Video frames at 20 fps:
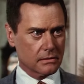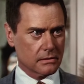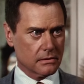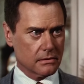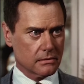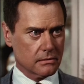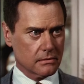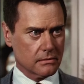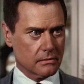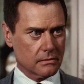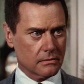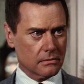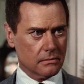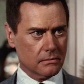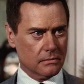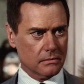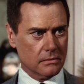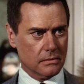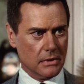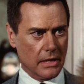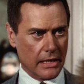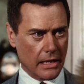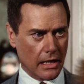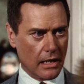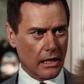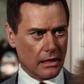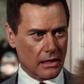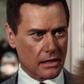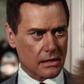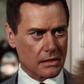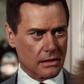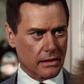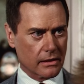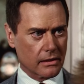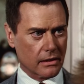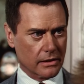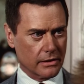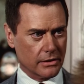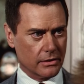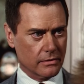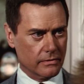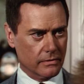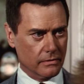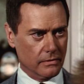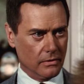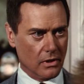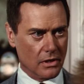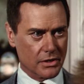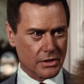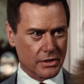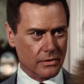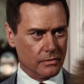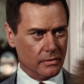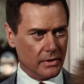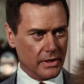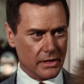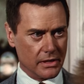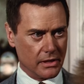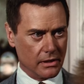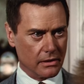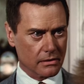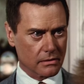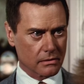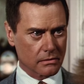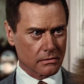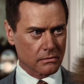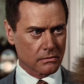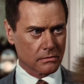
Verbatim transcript: The realization that a grown woman has so thoroughly dedicated herself to her